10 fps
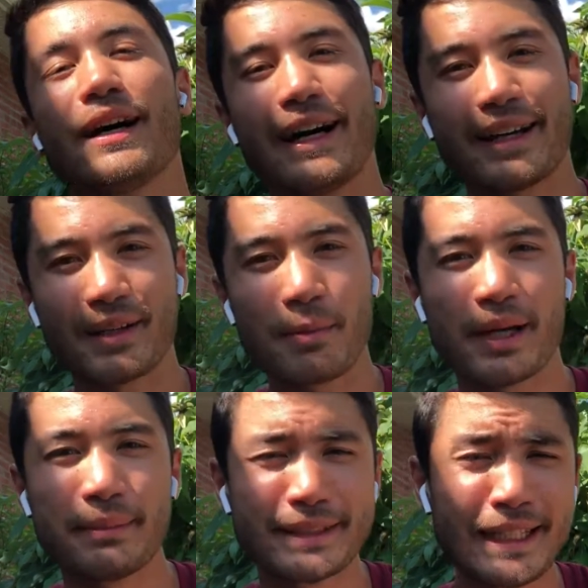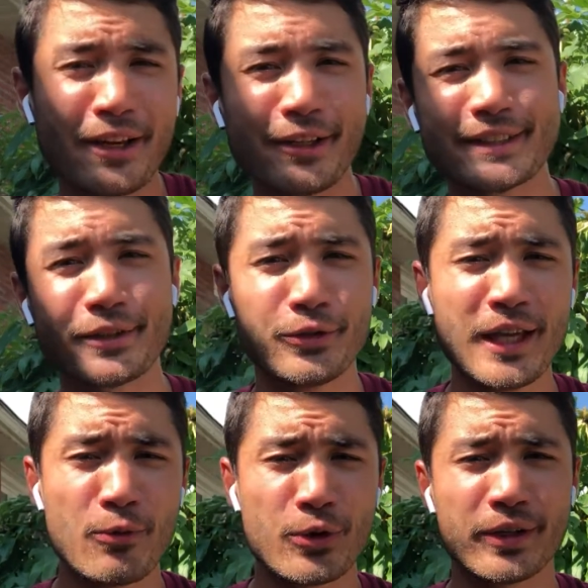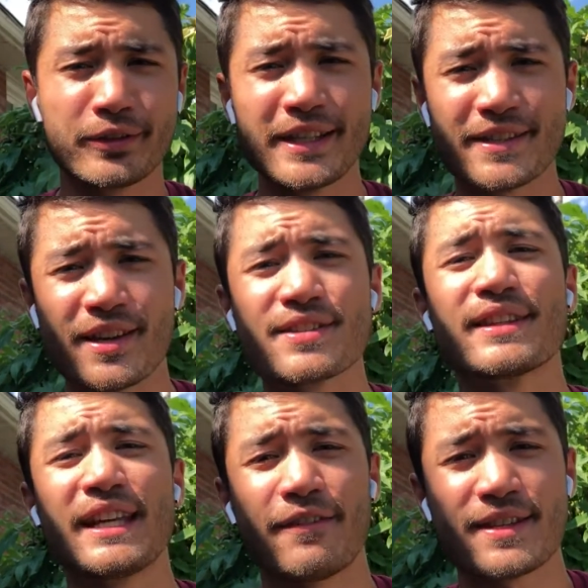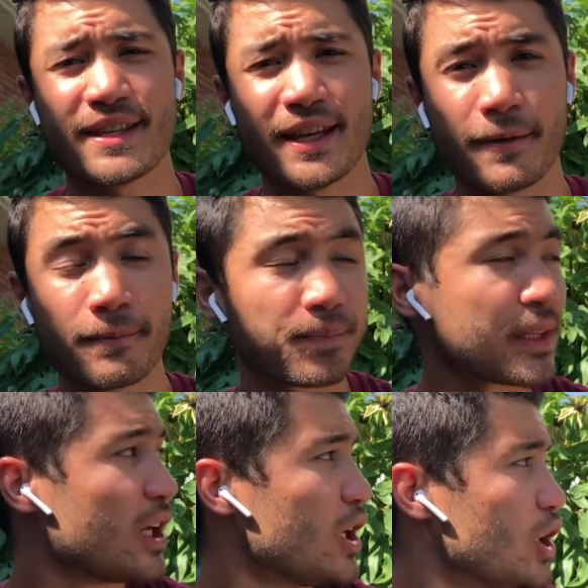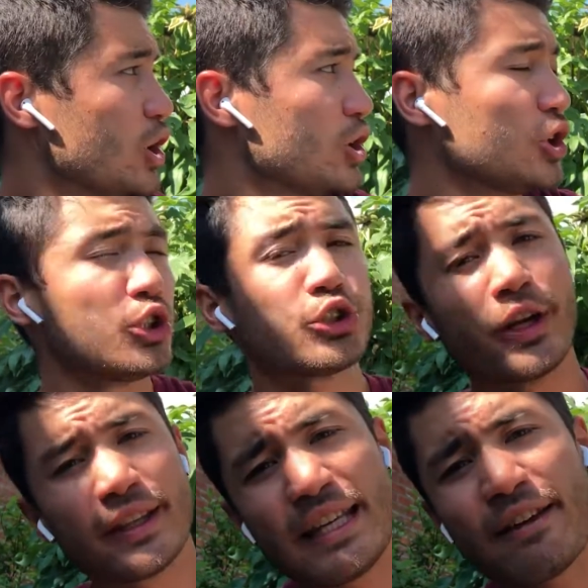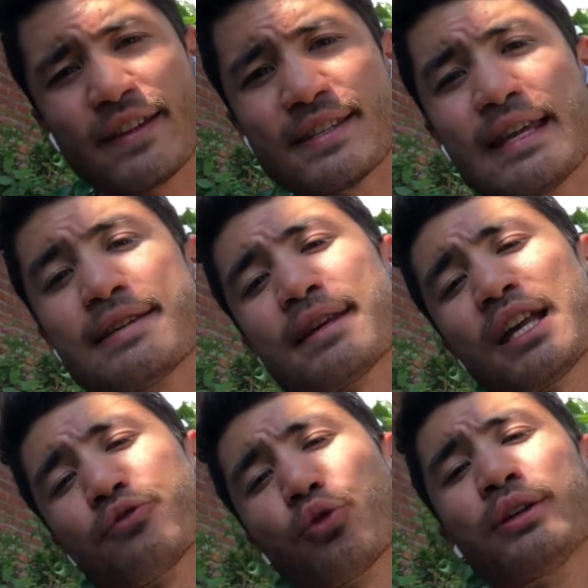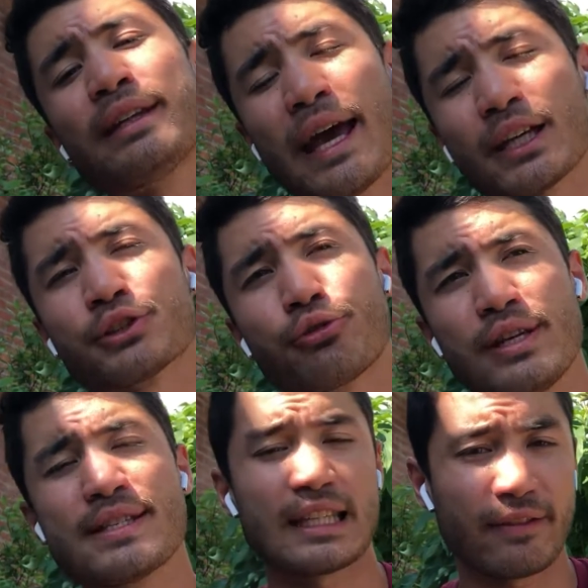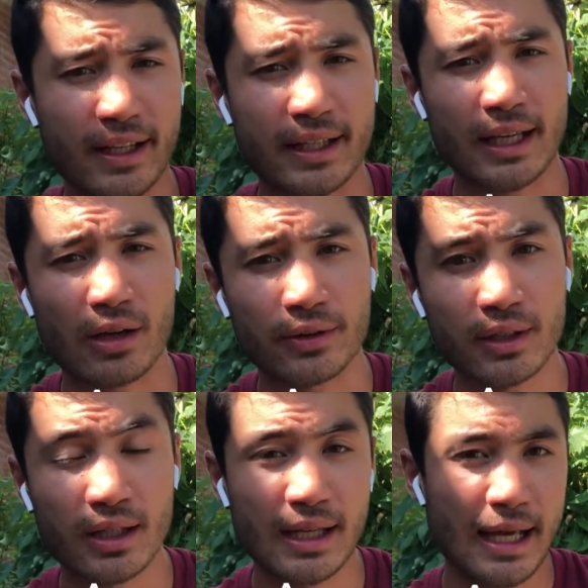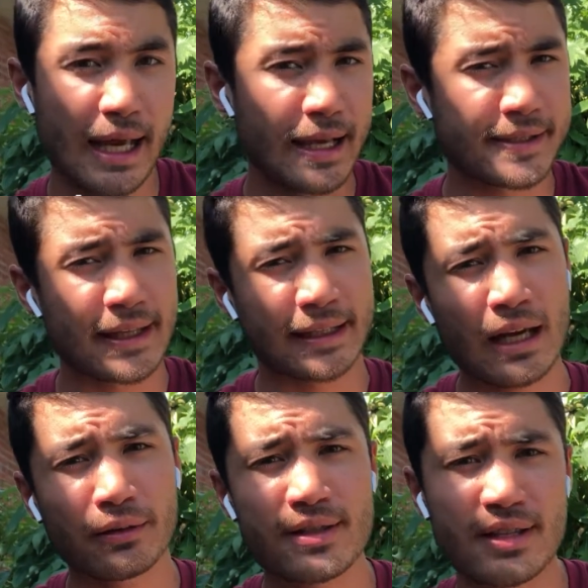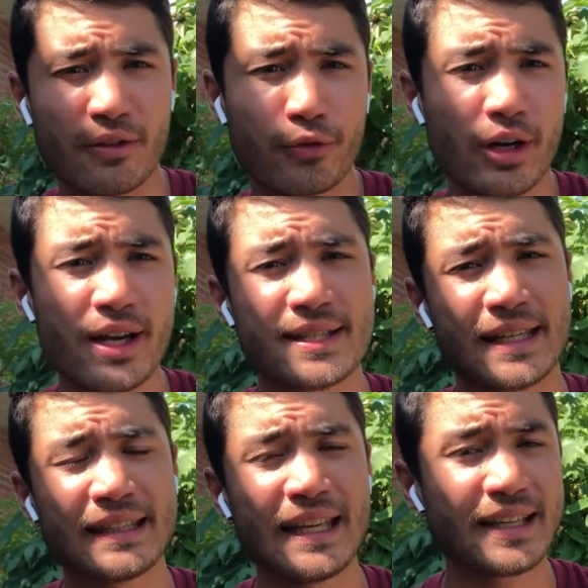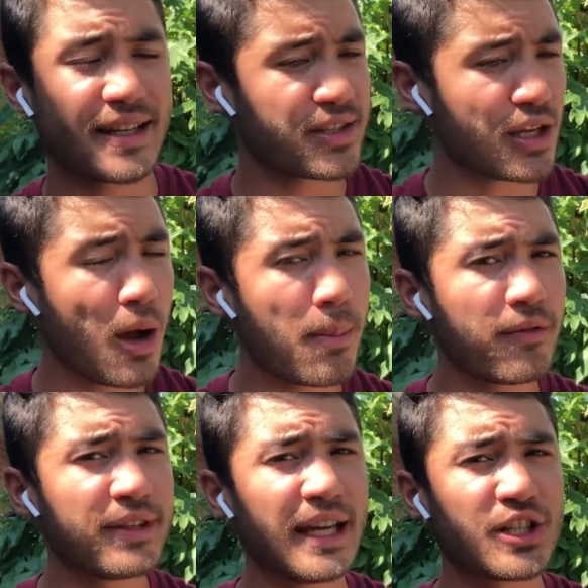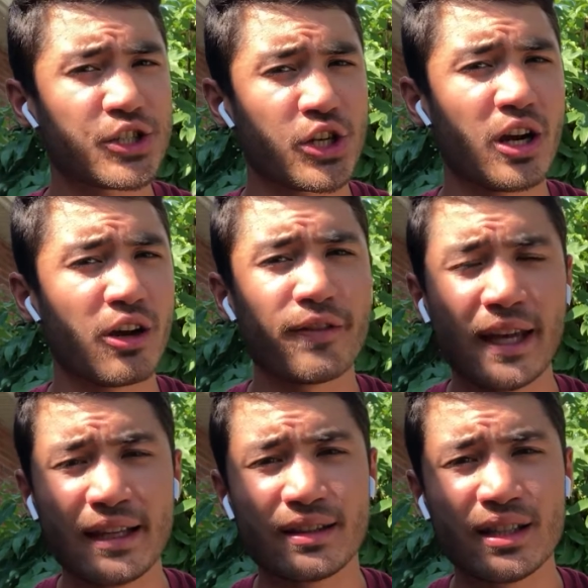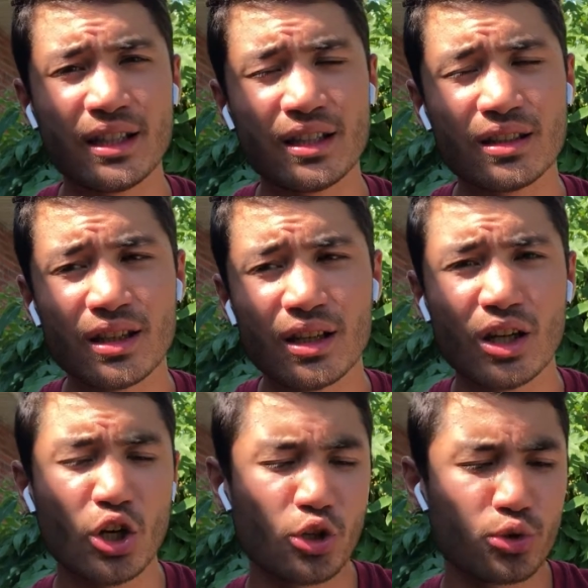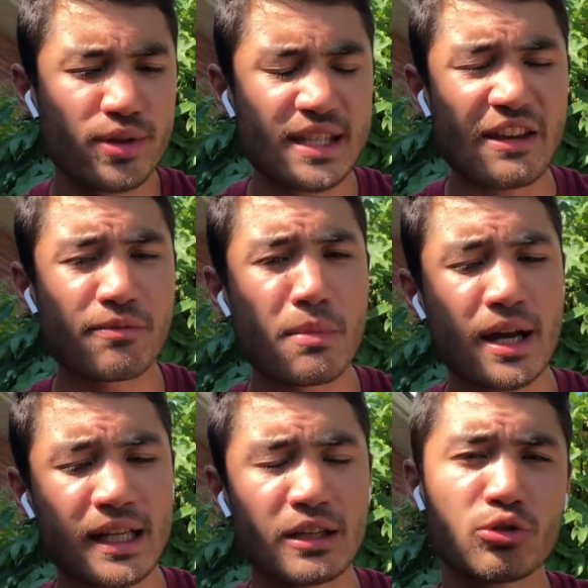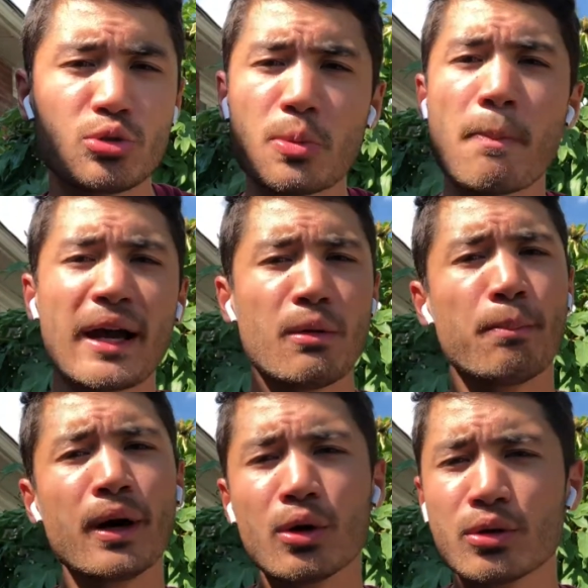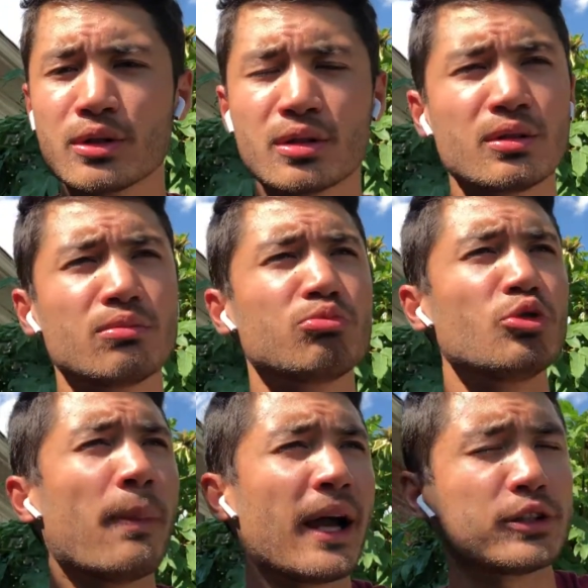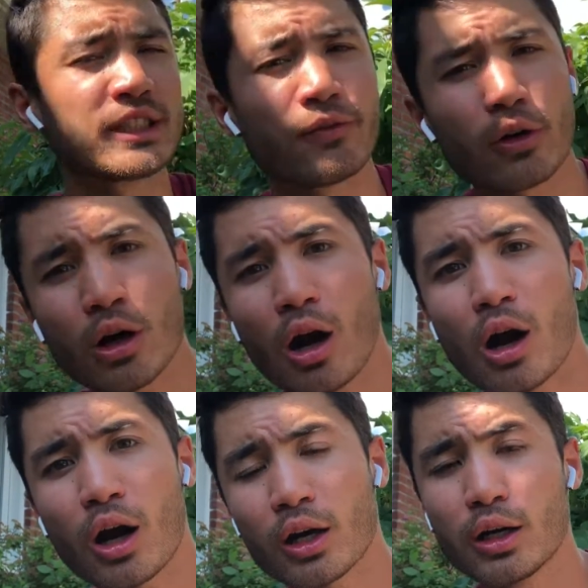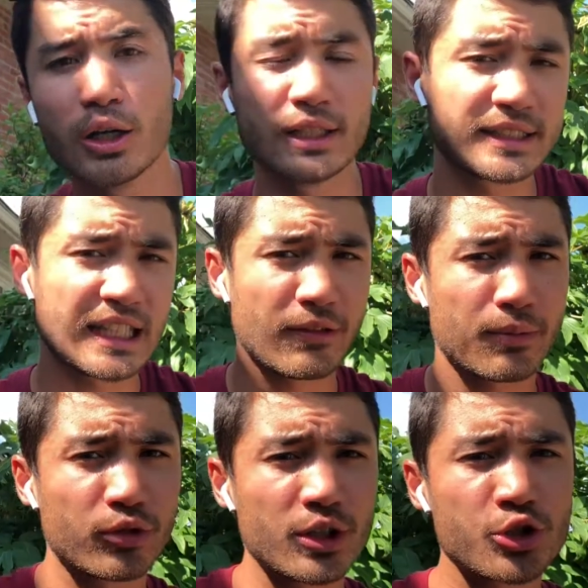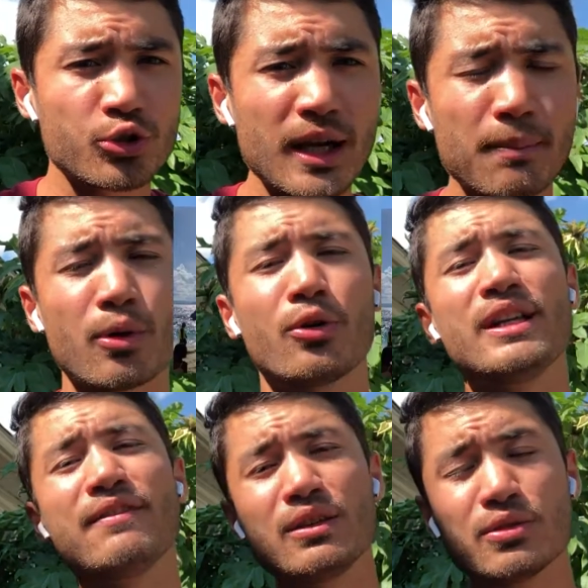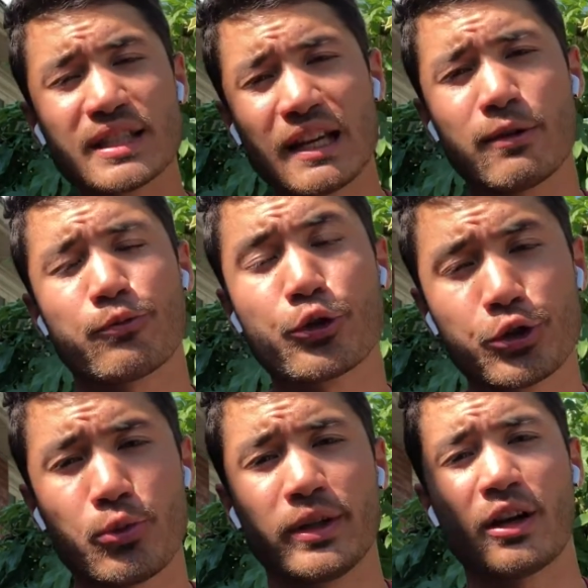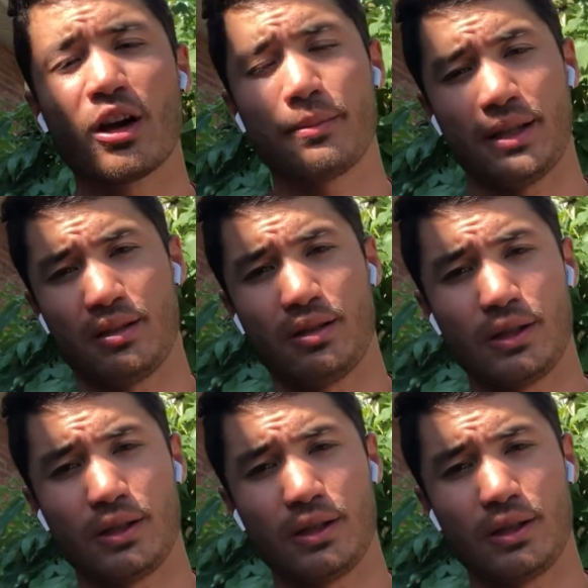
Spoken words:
Hi, my name is Darius and today we're going to discuss the TFSA. So the TFSA stands for Tax-Free Saving Account. It's an account designed for us Canadians above the age of 18 to save money to buy a boat, to buy yourself a car, save up for a trip, or even to save up for your retirement.